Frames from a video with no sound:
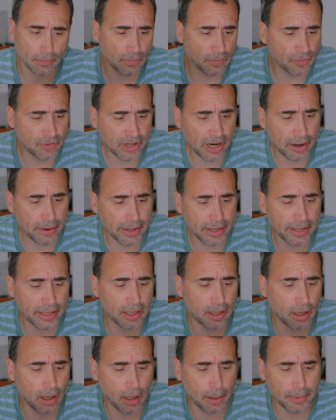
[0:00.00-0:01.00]
very
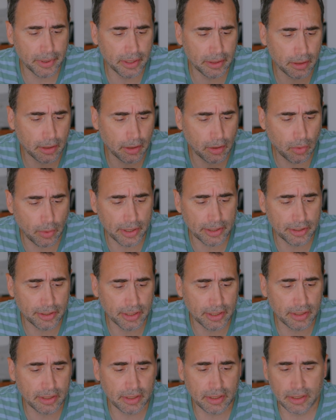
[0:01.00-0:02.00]
common
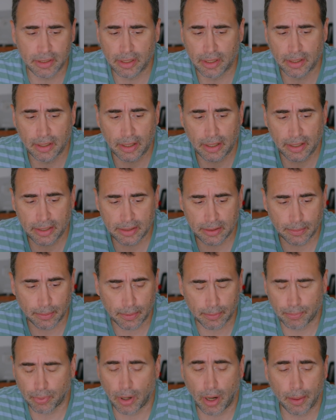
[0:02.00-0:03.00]
questions uh,
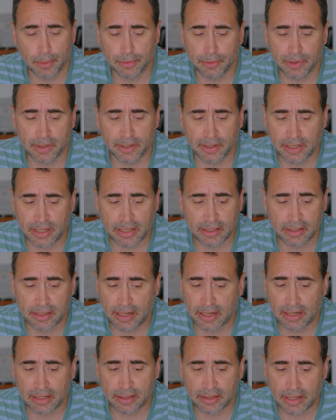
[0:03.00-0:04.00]
problems with
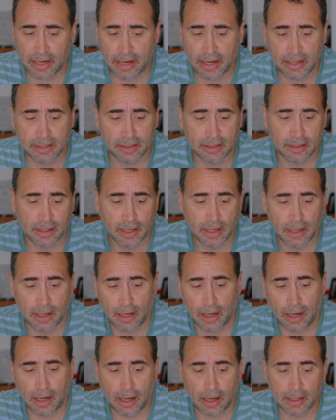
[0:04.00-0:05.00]
css yes
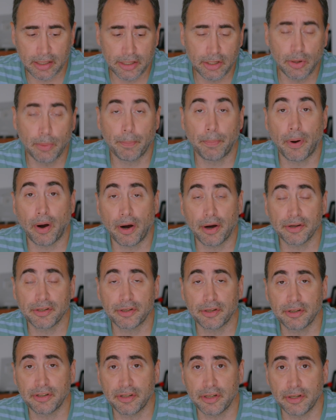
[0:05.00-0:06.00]
uh, a little
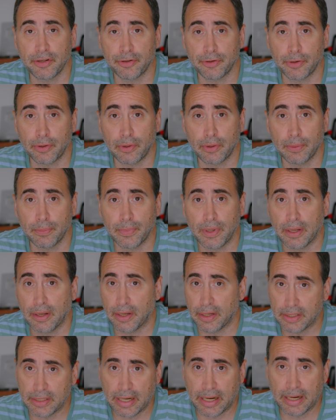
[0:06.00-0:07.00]
imposter syndrome
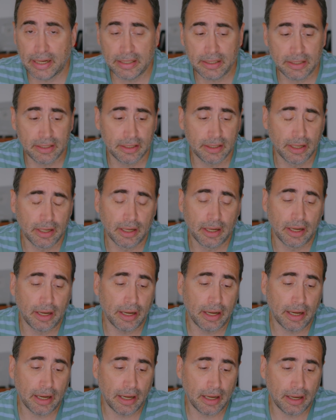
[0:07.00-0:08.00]
yes
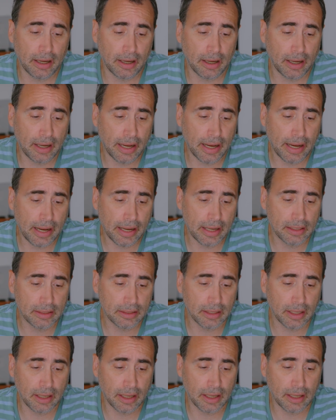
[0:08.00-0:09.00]
uh,
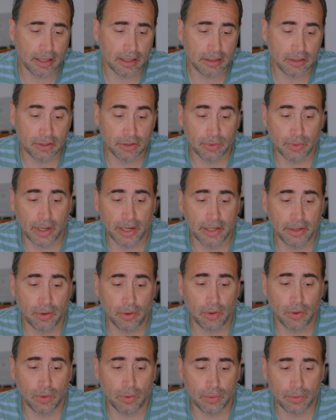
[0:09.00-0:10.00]
and uh, do I
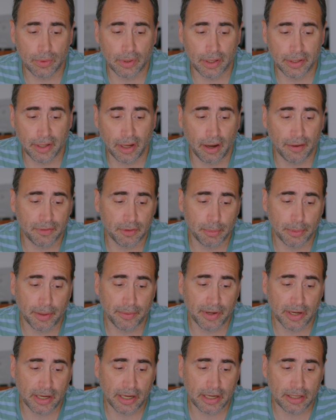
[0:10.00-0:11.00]
know enough to be
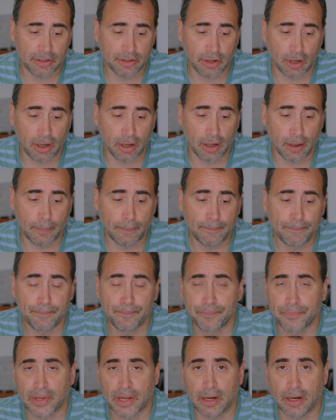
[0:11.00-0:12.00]
able to get a job?
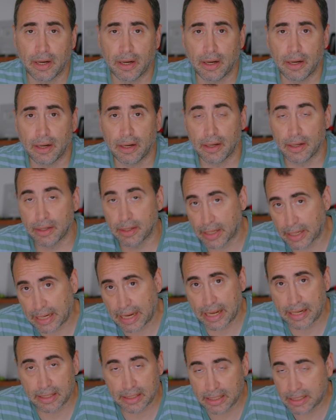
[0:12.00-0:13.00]

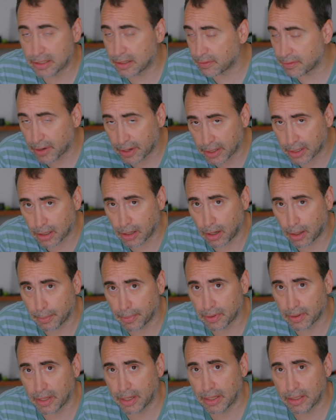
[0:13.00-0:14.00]
again, these are very
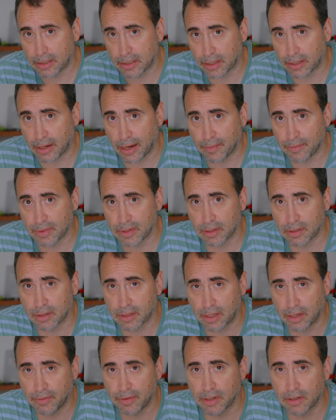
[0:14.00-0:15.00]
common things. I gave them
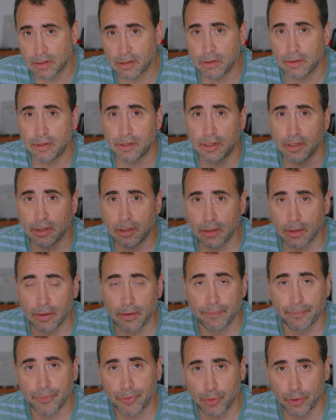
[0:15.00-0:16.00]
given solution.
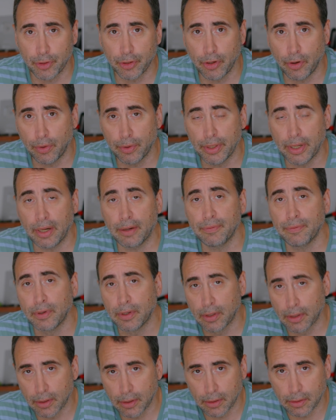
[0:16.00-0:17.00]
Do you know enough?
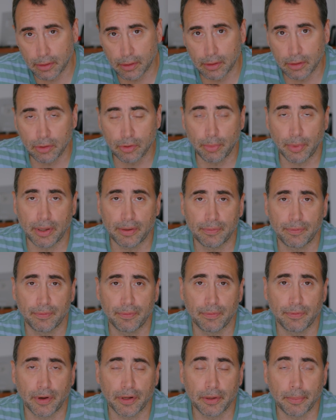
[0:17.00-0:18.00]
do my
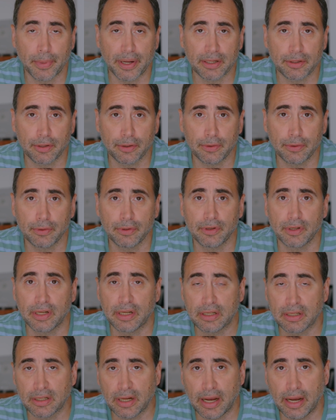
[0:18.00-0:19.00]
fundamentals
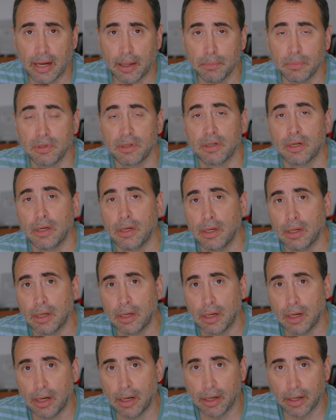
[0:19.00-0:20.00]
exams,
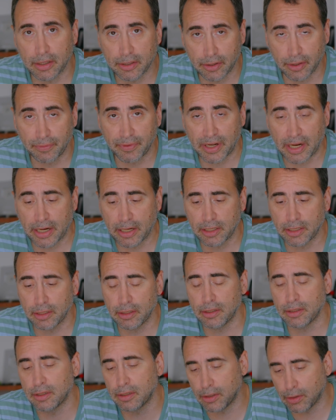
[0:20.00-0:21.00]
uh,
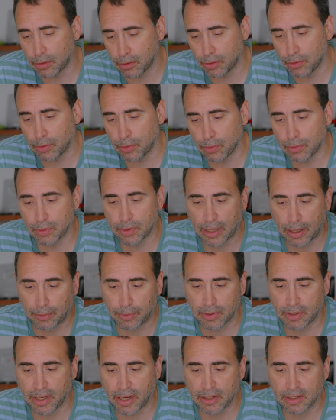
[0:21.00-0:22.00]
certifications. You do, I
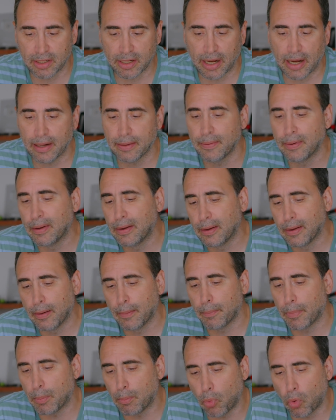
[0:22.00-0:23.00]
will test that.
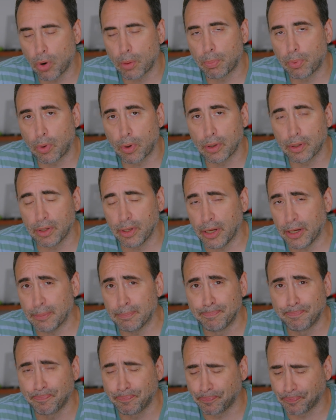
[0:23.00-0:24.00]
But more
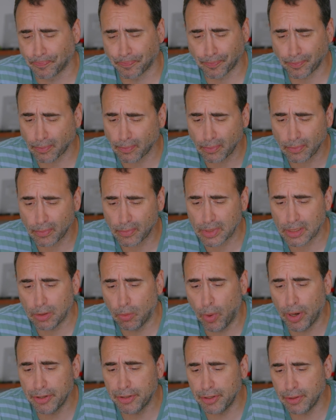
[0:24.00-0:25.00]
importantly,
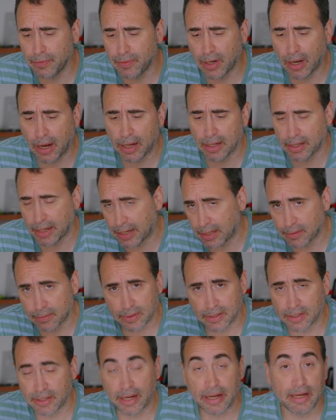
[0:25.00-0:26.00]
once you've done, like,
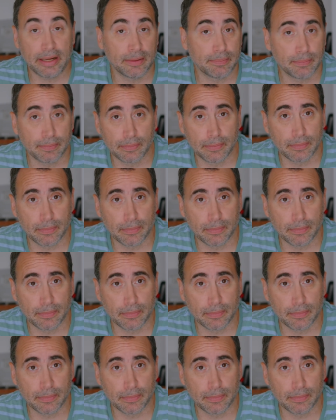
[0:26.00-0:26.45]
let's say,